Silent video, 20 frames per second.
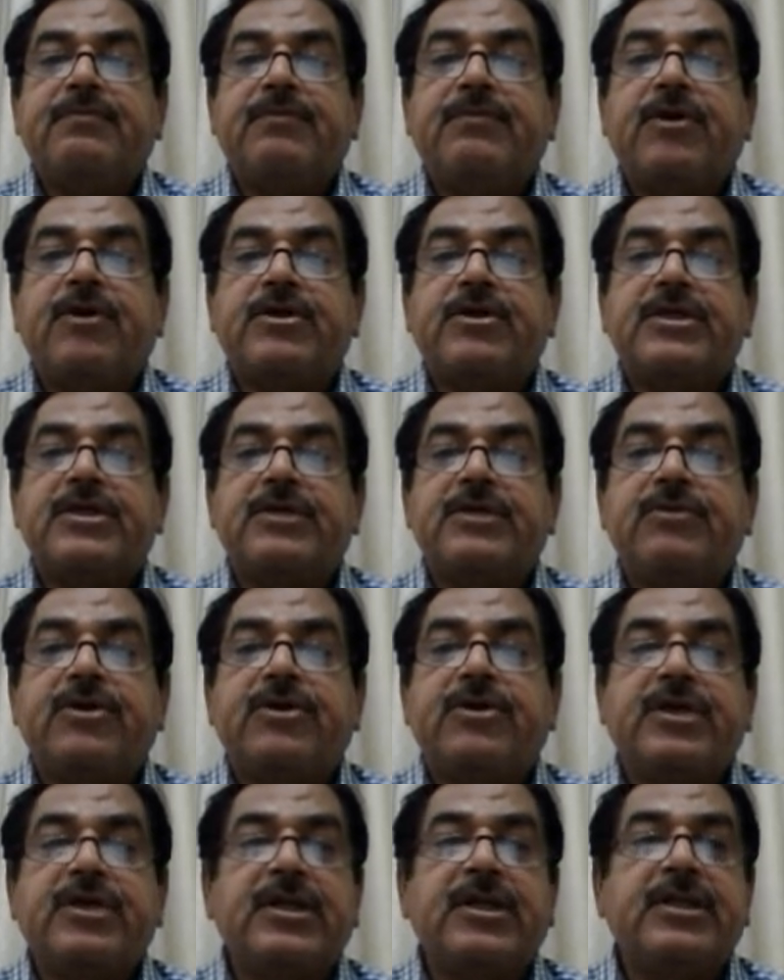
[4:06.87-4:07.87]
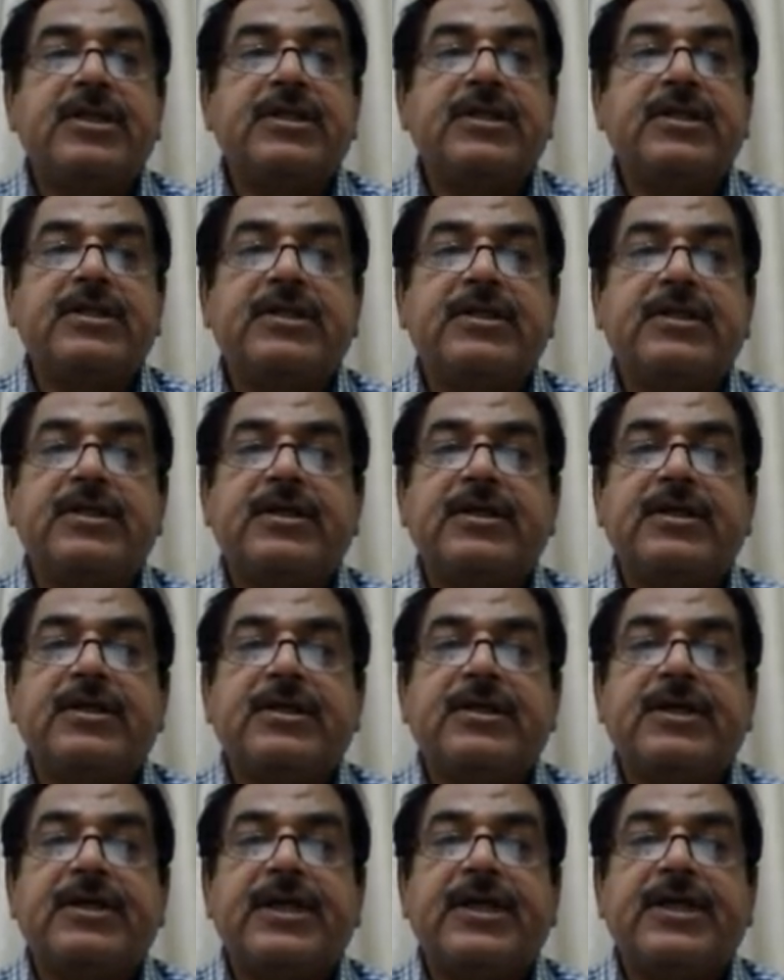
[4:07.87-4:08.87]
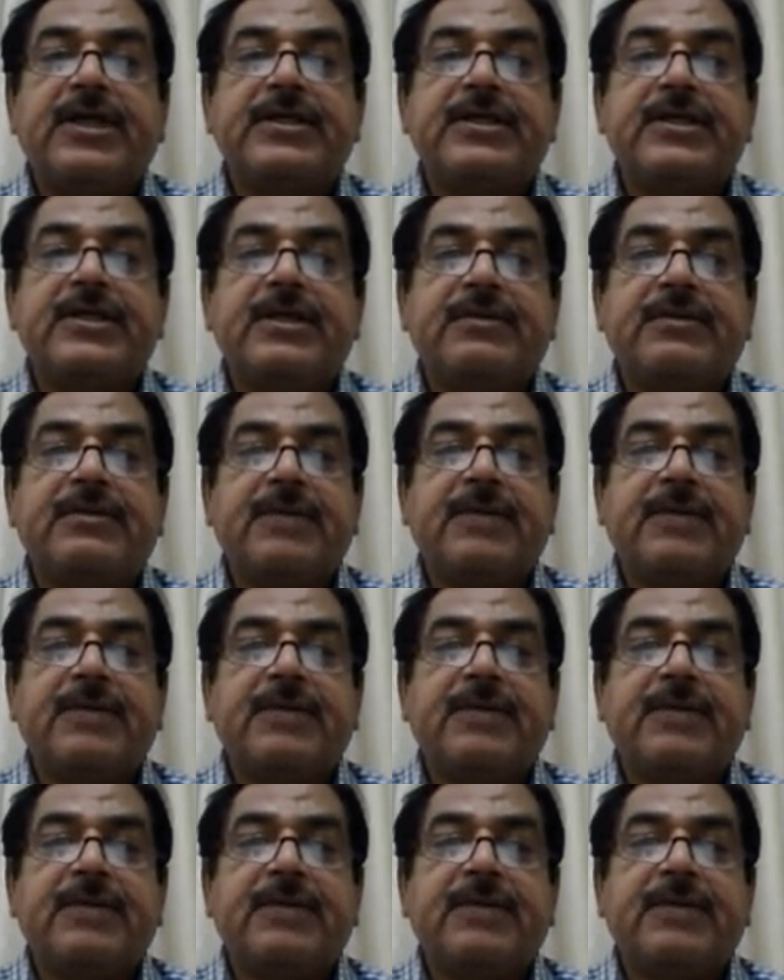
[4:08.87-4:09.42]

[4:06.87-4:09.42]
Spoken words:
plastic bottle, the grains are